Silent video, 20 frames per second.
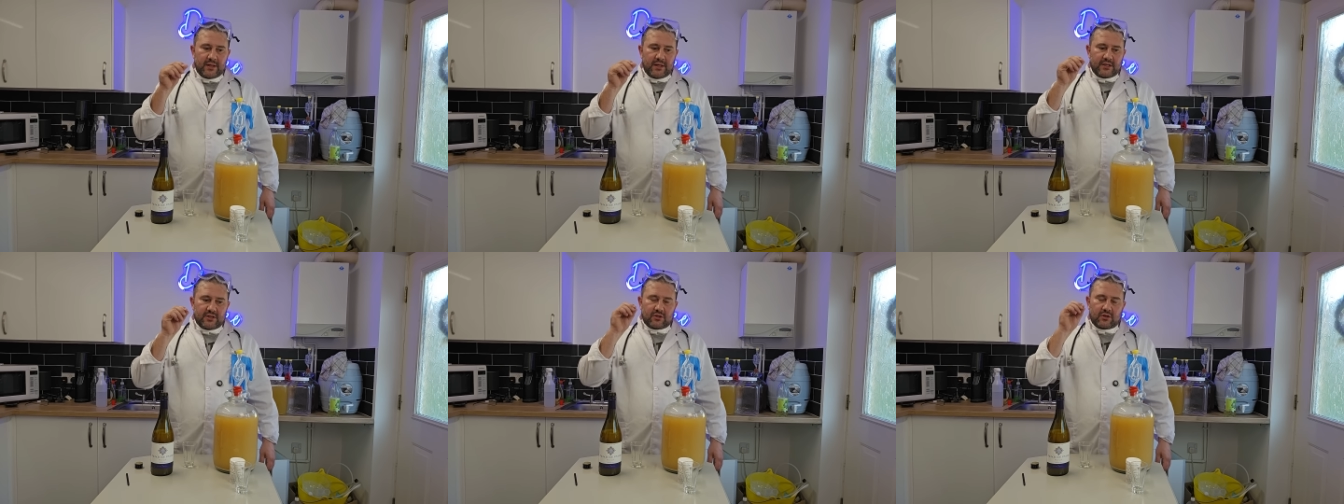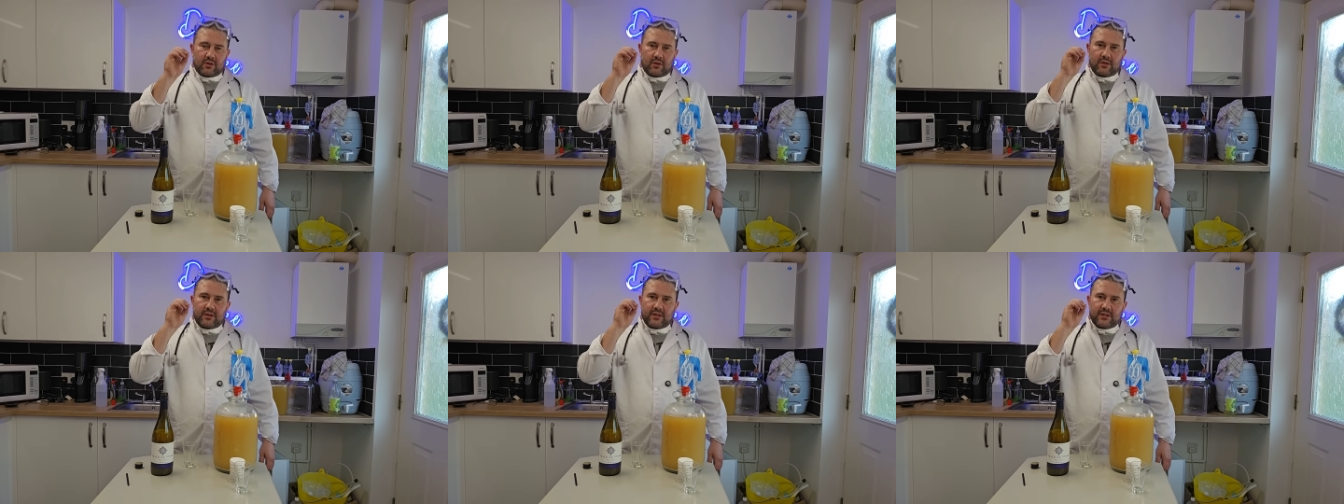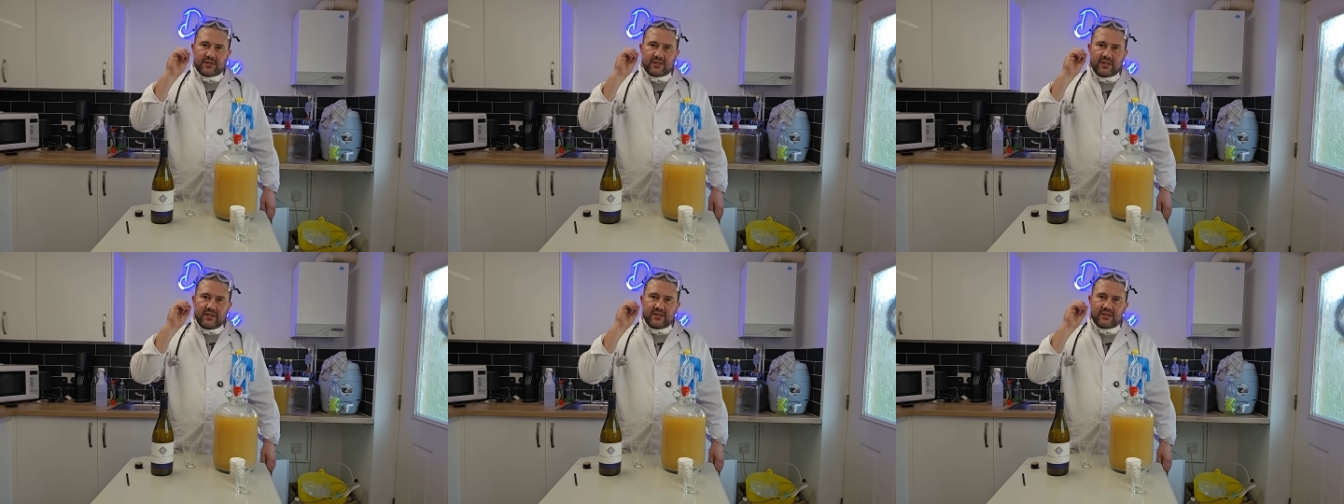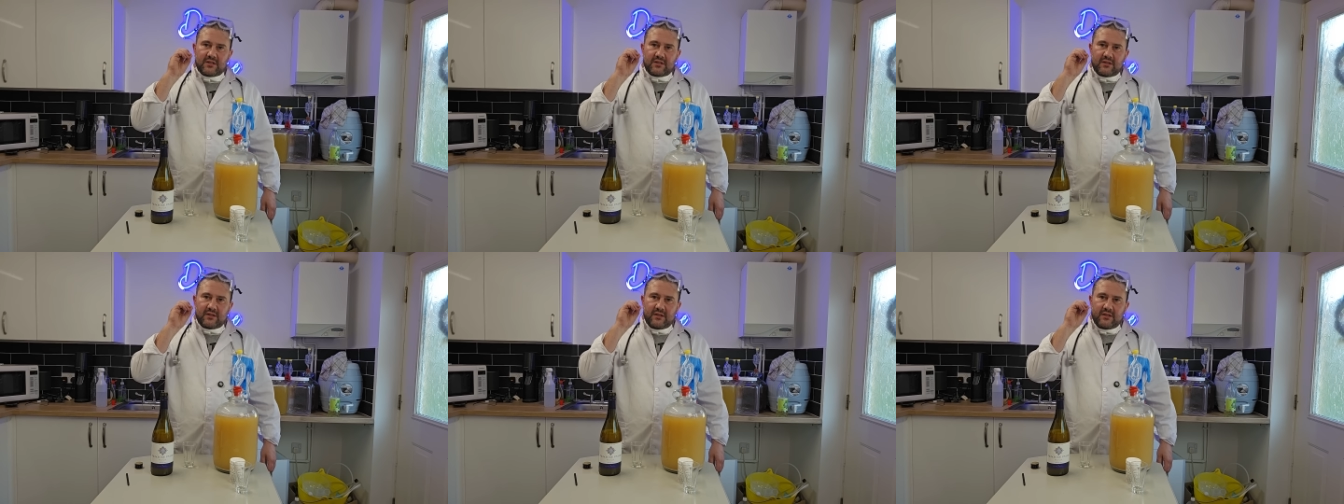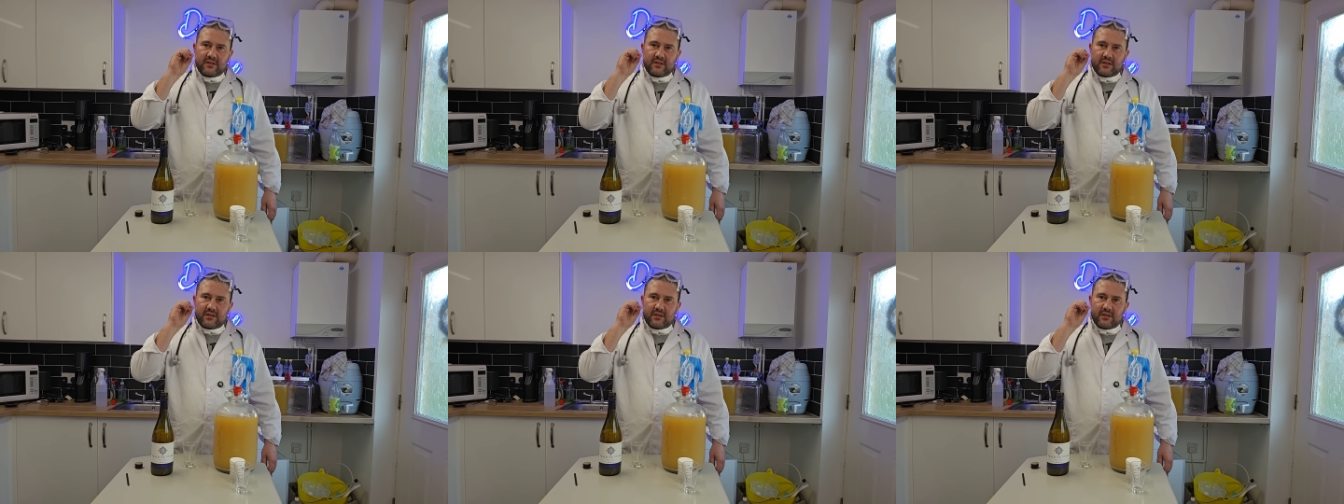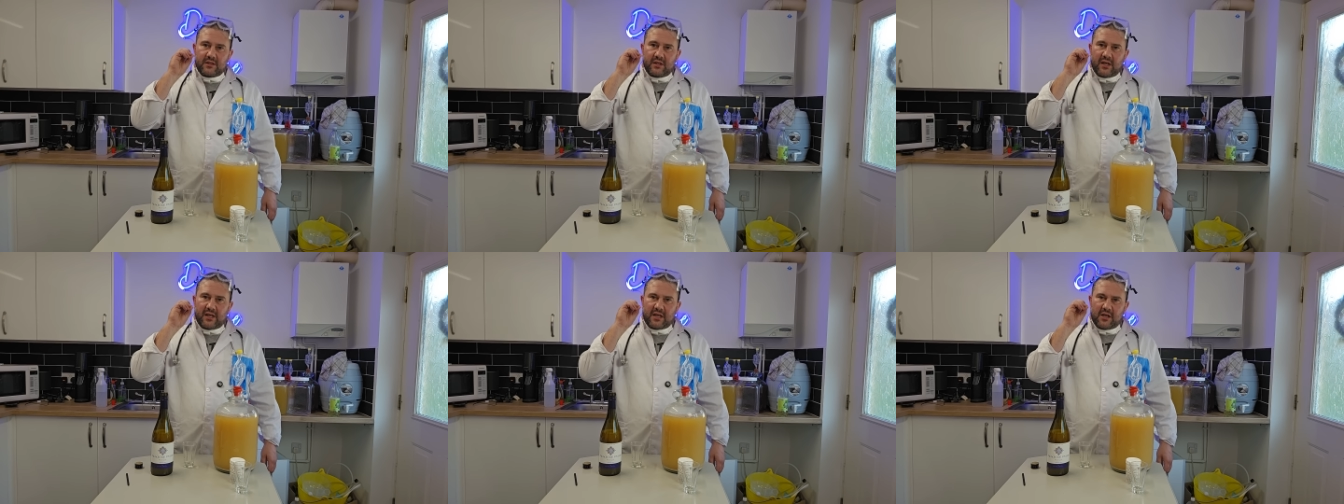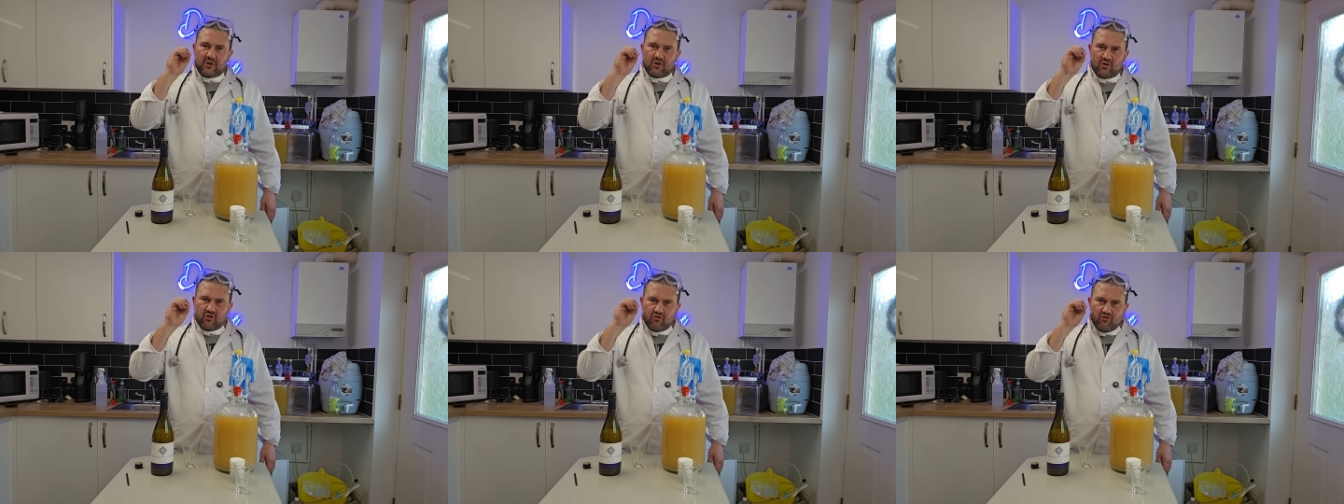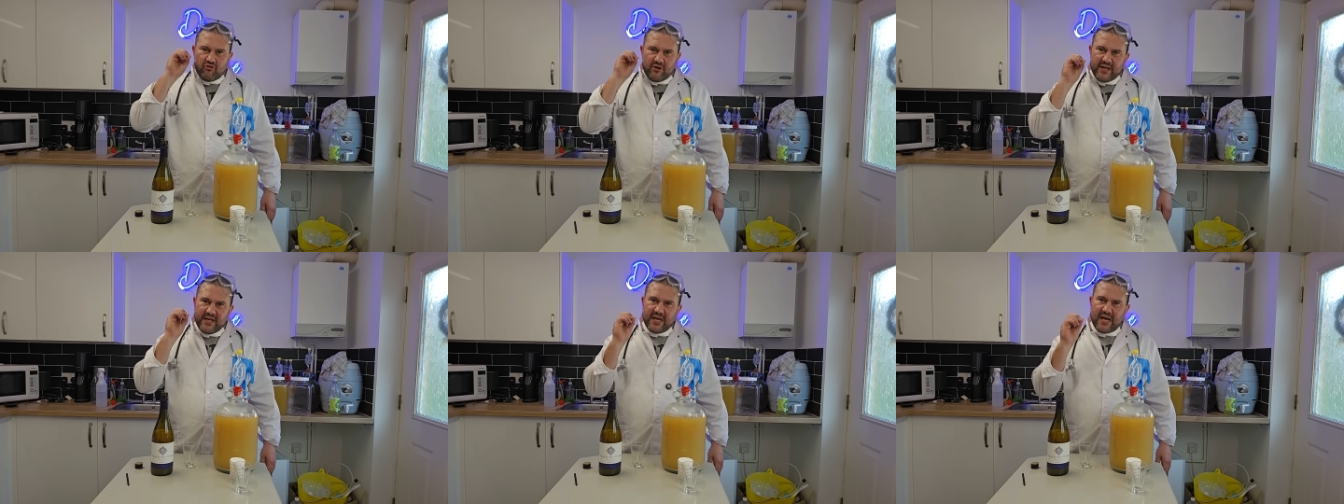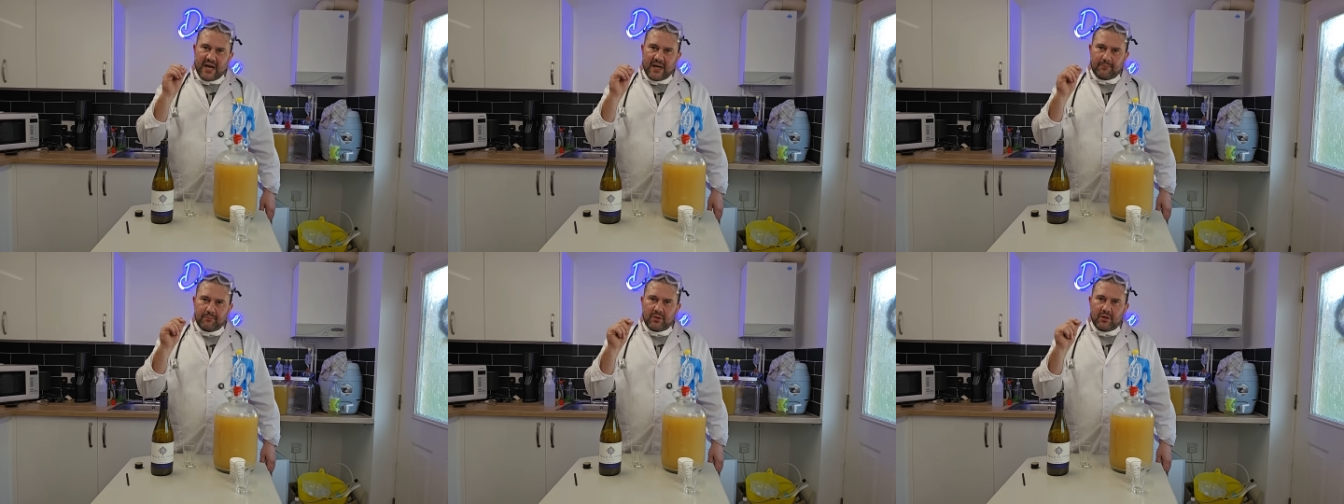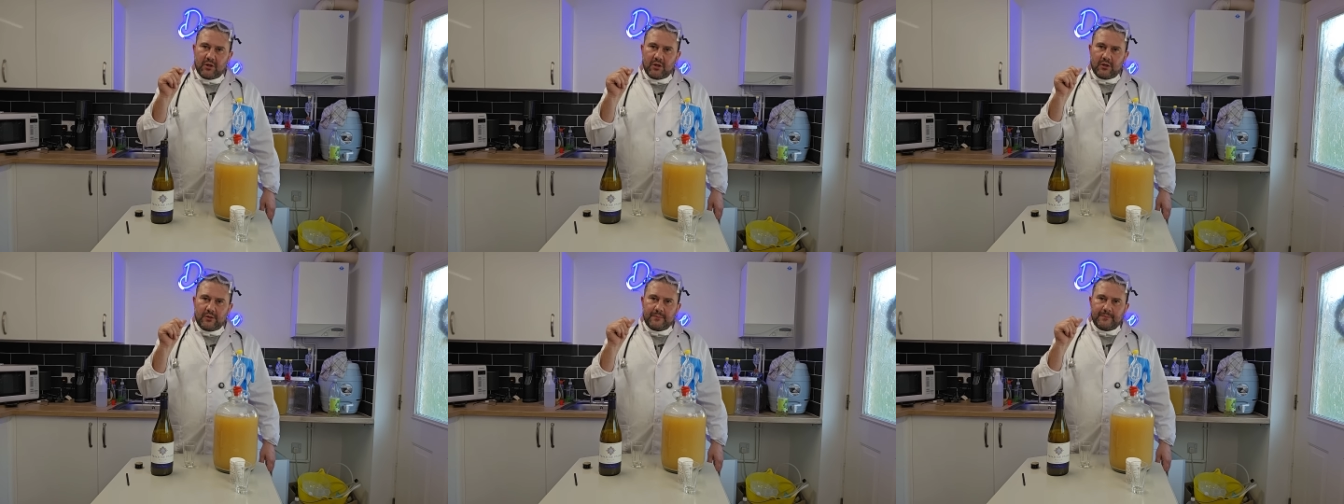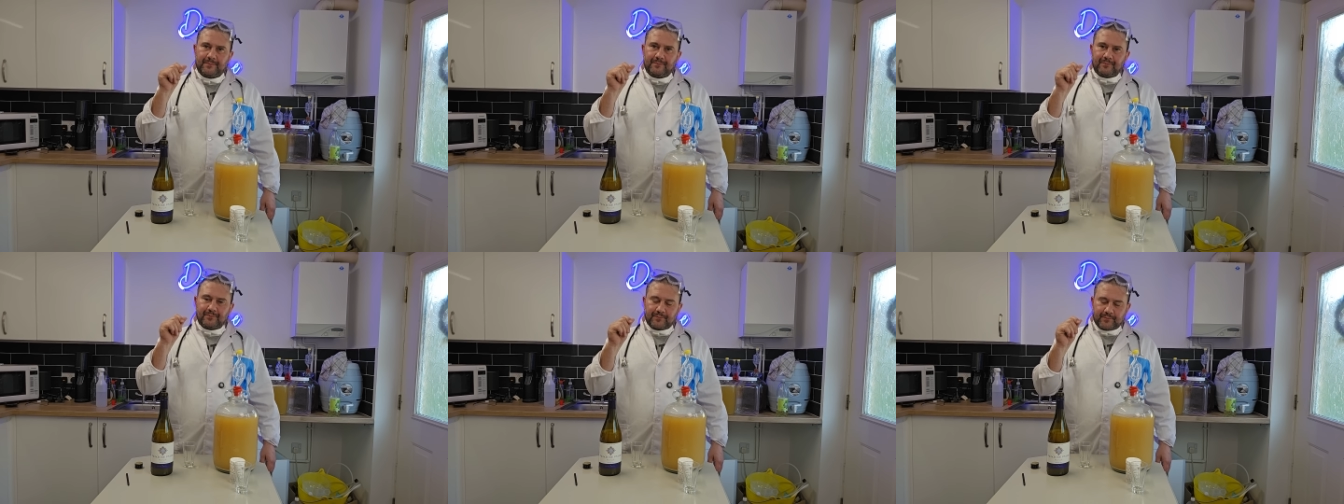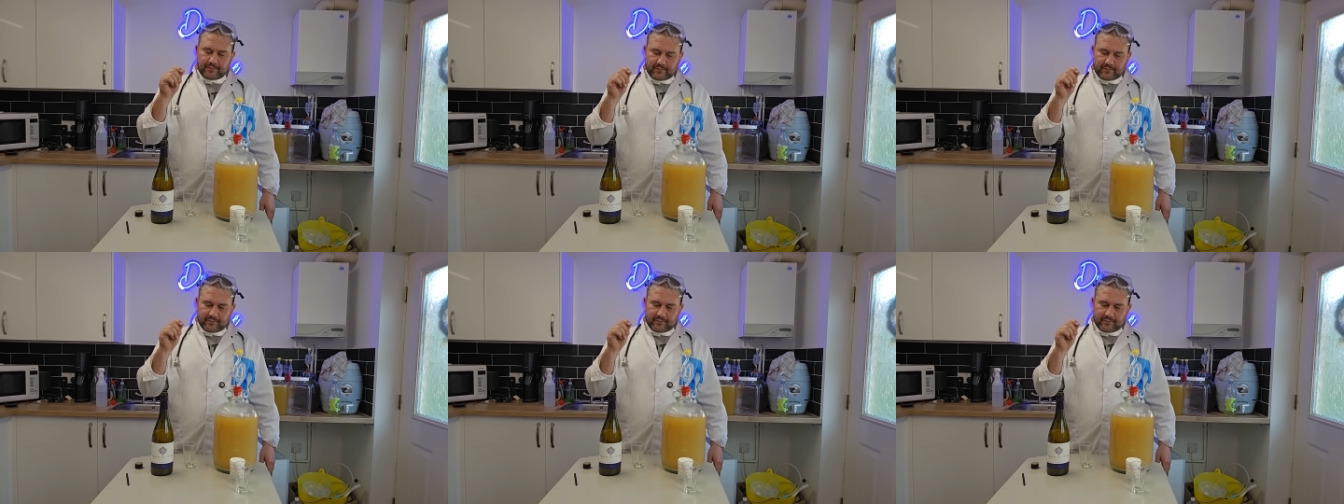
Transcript: It's like a green apple.